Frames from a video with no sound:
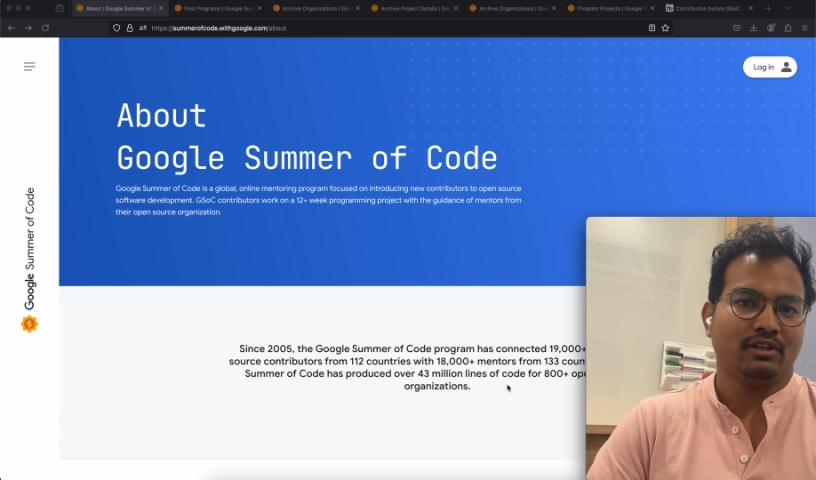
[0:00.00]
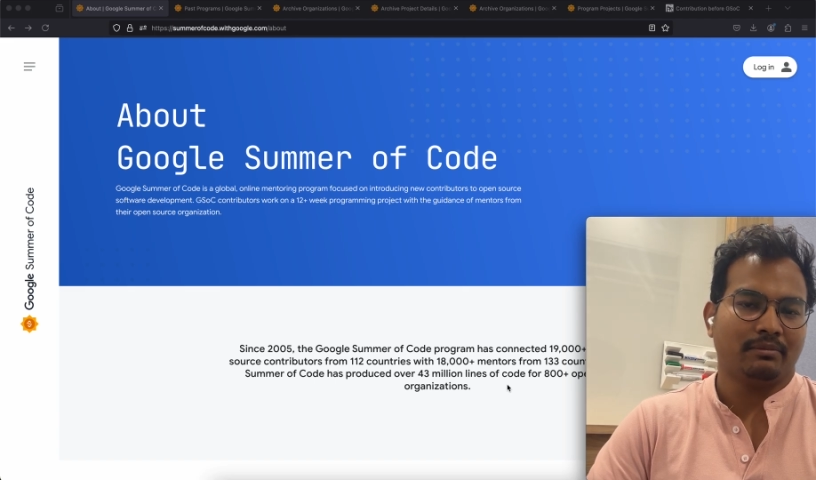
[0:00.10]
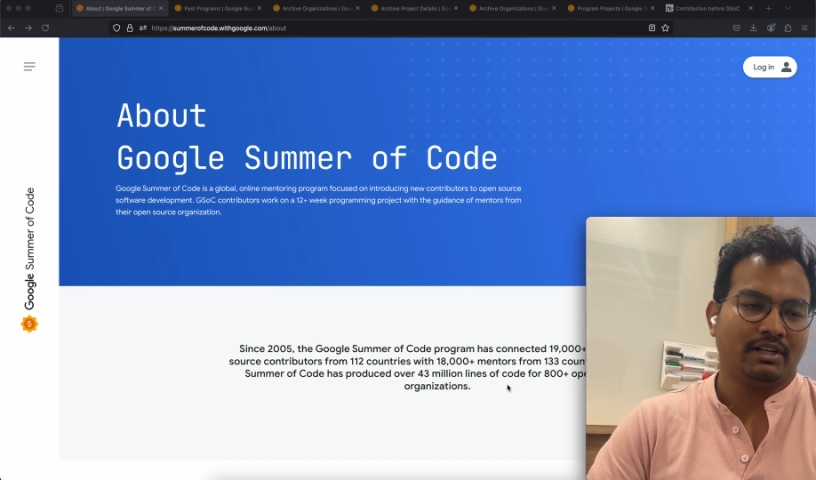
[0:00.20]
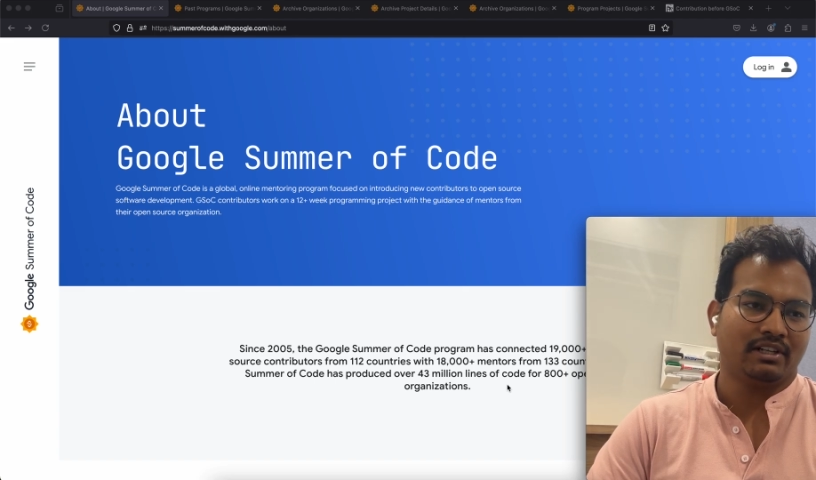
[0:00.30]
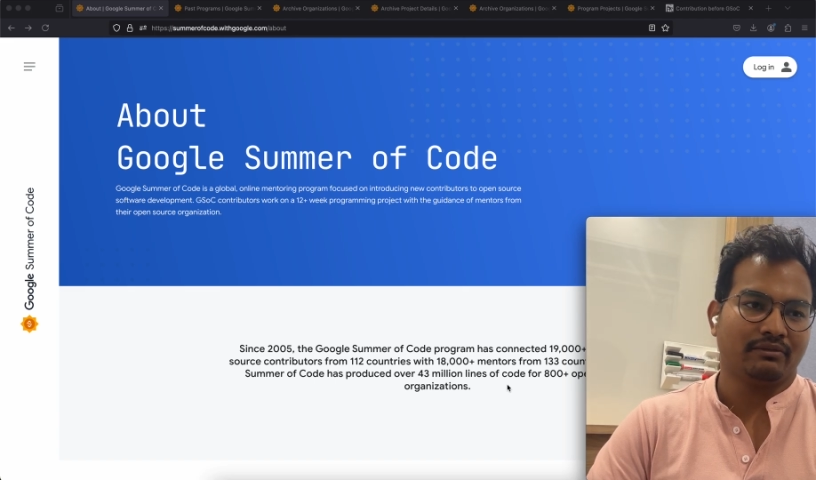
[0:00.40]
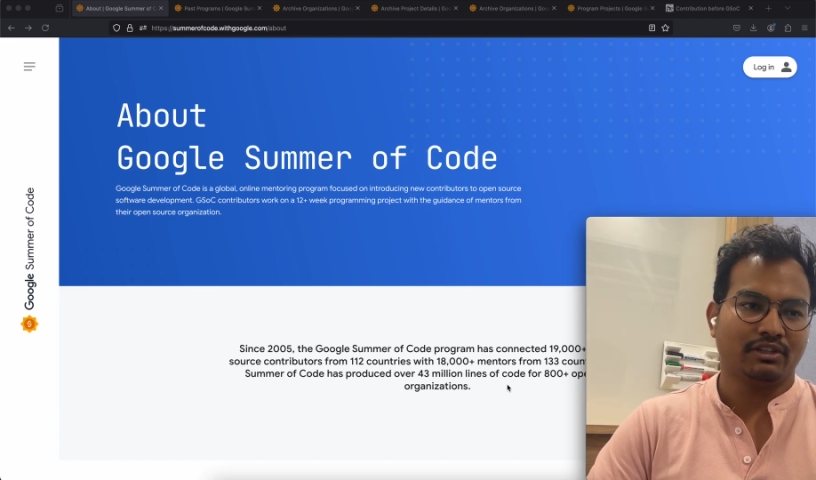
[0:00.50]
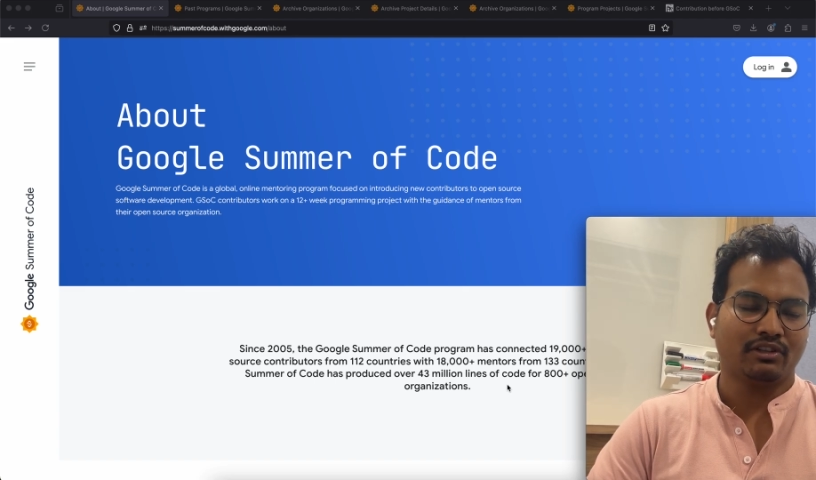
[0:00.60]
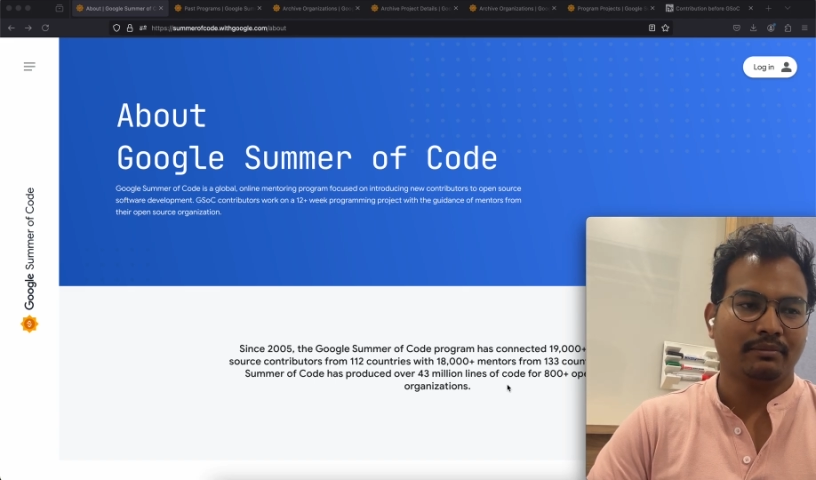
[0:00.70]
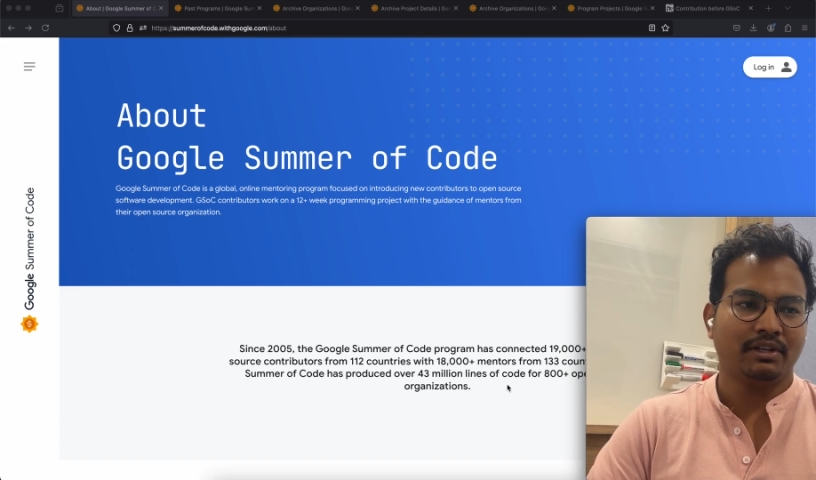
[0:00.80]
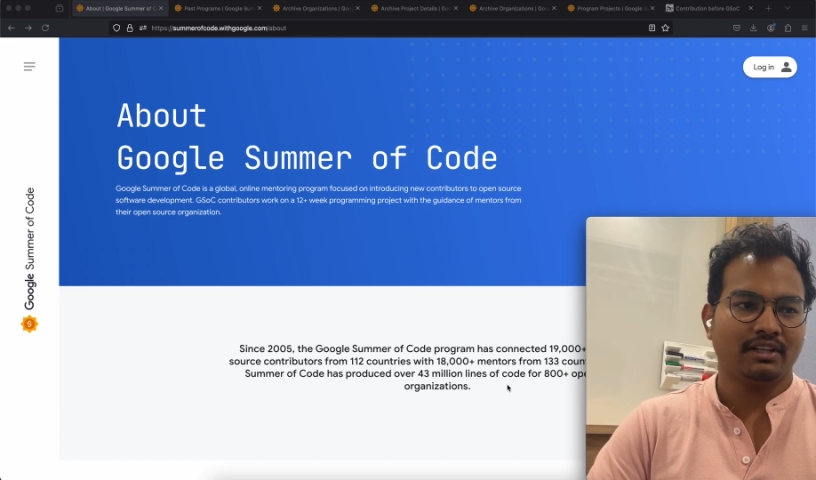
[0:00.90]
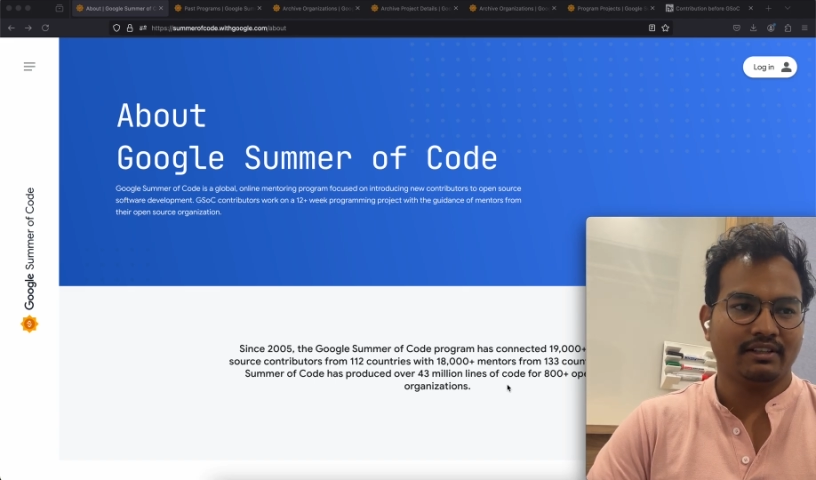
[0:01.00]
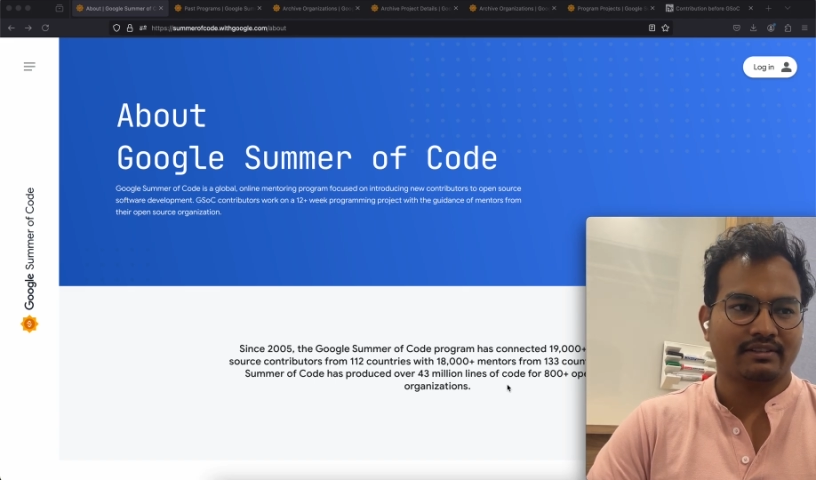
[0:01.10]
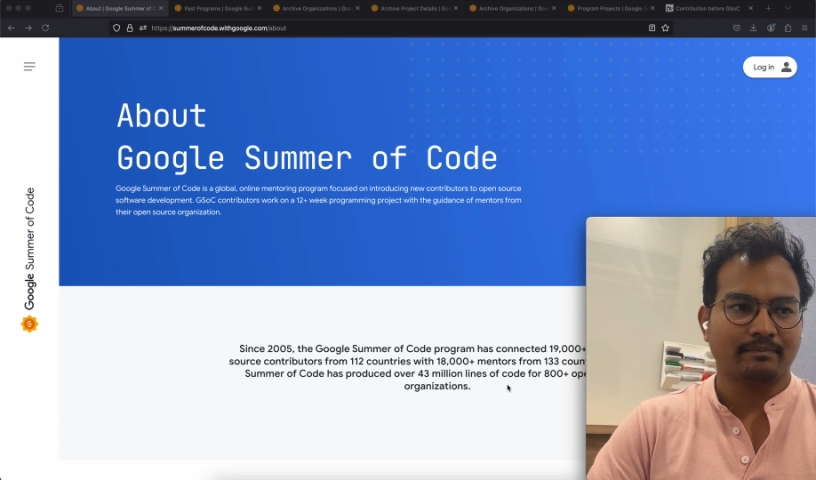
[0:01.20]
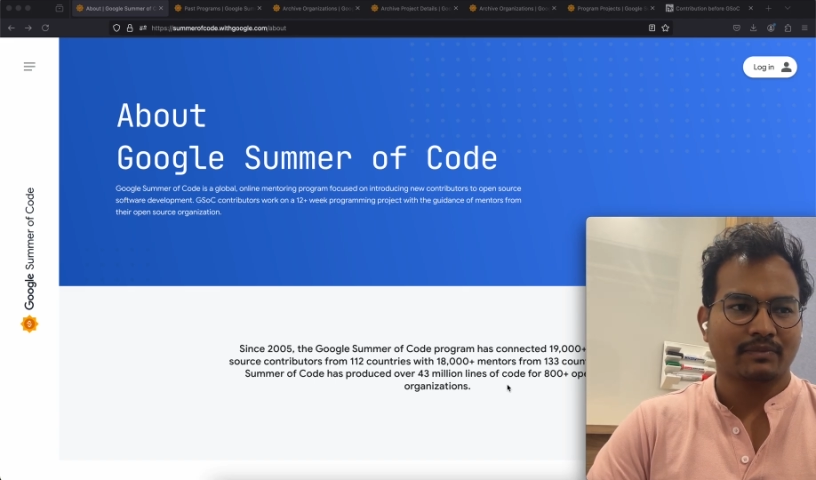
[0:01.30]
and collaborating with